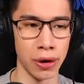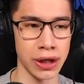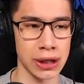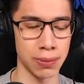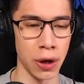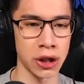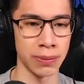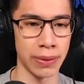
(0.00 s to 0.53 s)

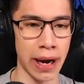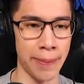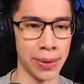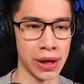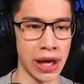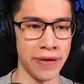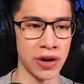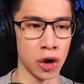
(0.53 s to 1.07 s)
explosion, but I
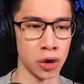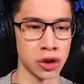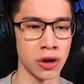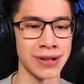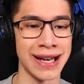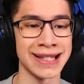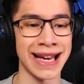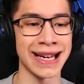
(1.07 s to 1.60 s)
believe it also
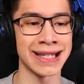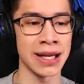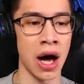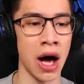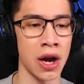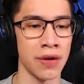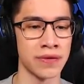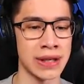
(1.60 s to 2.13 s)
does a
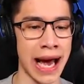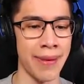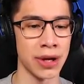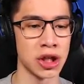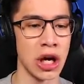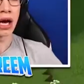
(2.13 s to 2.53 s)
ton of damage.